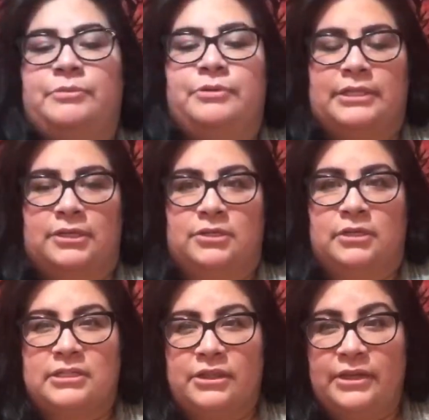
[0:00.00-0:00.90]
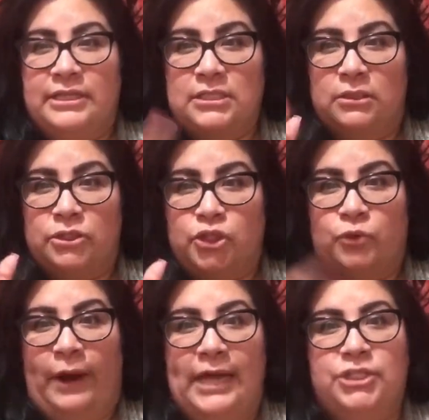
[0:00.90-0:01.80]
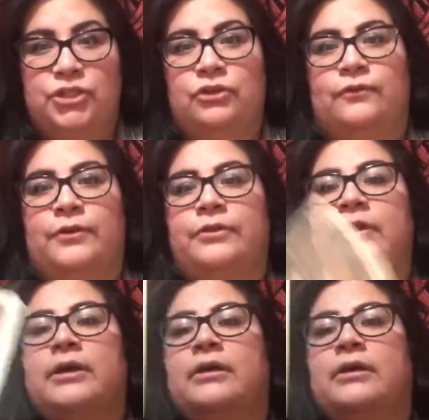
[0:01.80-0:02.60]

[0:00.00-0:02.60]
protector because I think it's a little scratched over the,